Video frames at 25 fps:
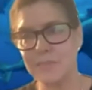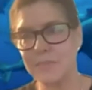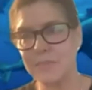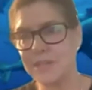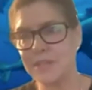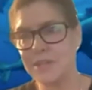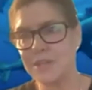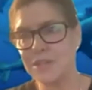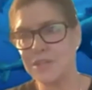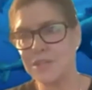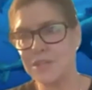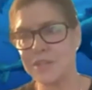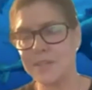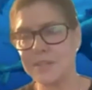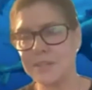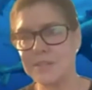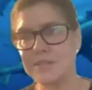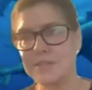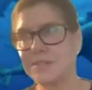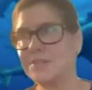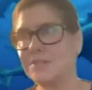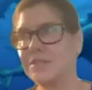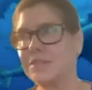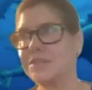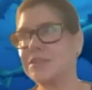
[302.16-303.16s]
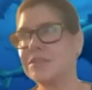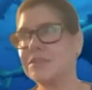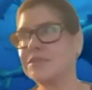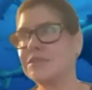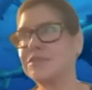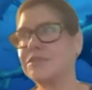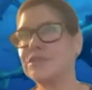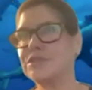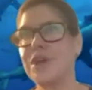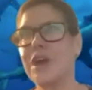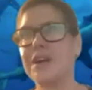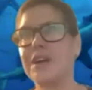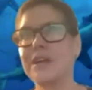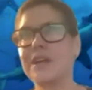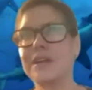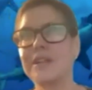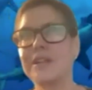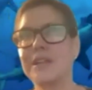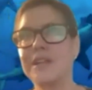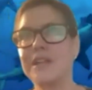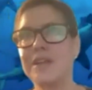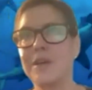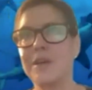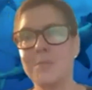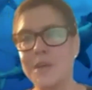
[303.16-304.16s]
they're just just
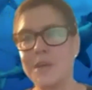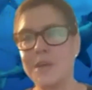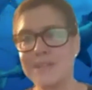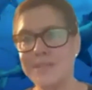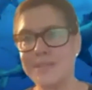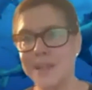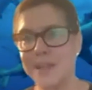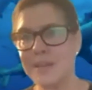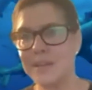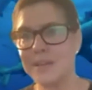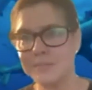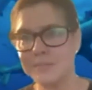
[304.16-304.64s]
shockingly amazing.